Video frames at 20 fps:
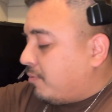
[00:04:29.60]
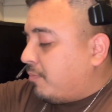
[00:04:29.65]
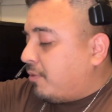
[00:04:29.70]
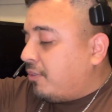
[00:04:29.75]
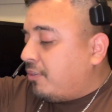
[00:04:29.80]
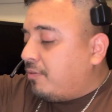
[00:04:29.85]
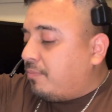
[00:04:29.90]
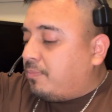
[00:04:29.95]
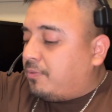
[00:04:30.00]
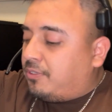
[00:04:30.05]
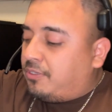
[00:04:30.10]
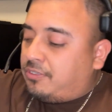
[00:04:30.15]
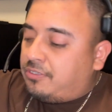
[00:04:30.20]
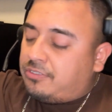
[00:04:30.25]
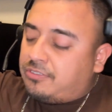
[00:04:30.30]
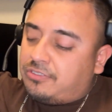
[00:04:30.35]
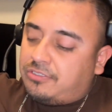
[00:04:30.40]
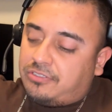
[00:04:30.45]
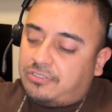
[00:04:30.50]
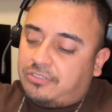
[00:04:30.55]

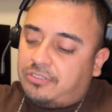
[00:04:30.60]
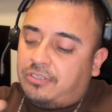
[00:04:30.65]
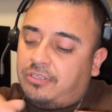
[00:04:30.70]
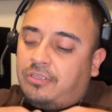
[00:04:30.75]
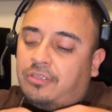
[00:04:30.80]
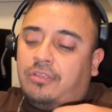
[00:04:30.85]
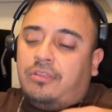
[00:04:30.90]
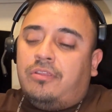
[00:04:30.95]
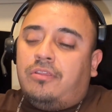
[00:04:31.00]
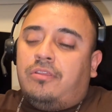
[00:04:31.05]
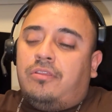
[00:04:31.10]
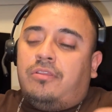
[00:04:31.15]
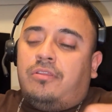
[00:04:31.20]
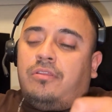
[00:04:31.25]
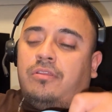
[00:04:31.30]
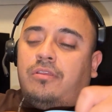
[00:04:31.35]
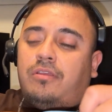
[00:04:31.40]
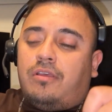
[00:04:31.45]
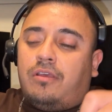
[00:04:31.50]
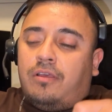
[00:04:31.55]
Marketplace
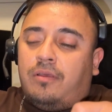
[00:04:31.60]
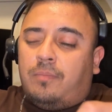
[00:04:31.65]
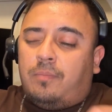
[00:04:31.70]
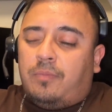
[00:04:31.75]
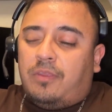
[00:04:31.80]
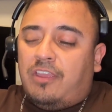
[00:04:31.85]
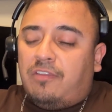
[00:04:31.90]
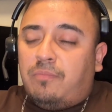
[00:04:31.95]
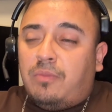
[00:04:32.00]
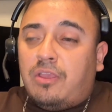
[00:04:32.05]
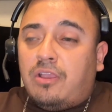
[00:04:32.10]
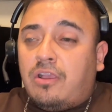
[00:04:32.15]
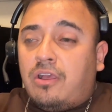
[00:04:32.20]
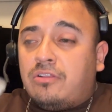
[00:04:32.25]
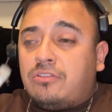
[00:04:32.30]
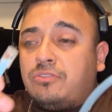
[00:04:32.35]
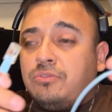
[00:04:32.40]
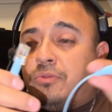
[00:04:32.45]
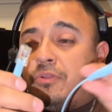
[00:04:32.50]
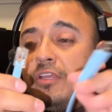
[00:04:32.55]
gave me a
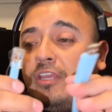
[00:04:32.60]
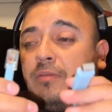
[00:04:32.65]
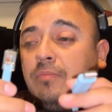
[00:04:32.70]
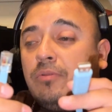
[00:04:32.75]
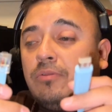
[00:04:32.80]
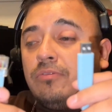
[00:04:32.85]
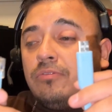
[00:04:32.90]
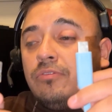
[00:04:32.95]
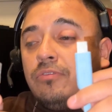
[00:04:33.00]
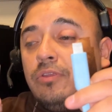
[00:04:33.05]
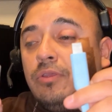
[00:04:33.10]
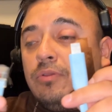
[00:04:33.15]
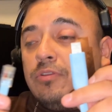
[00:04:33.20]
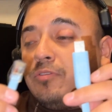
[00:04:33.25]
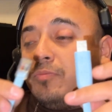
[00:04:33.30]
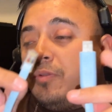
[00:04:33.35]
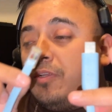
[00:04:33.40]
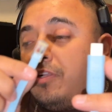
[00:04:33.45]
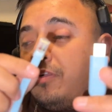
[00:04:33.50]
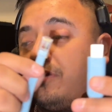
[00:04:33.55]
console cable,
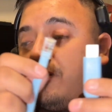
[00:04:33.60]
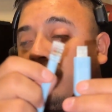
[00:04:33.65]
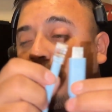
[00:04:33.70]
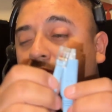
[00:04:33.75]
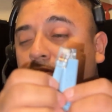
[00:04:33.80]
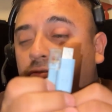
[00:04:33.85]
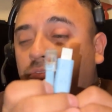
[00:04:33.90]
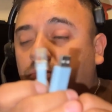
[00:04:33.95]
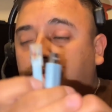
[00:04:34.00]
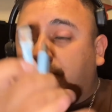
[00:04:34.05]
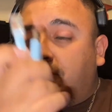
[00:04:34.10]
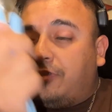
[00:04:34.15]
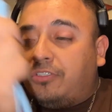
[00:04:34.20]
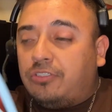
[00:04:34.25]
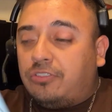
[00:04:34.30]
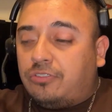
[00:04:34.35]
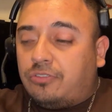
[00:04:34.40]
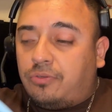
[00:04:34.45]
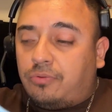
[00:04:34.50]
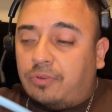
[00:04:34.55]
USB to console, which
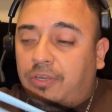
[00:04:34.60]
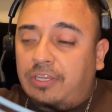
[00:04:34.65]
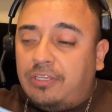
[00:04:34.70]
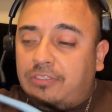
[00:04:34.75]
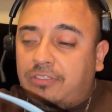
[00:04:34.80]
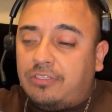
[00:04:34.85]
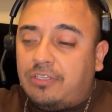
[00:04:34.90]
is great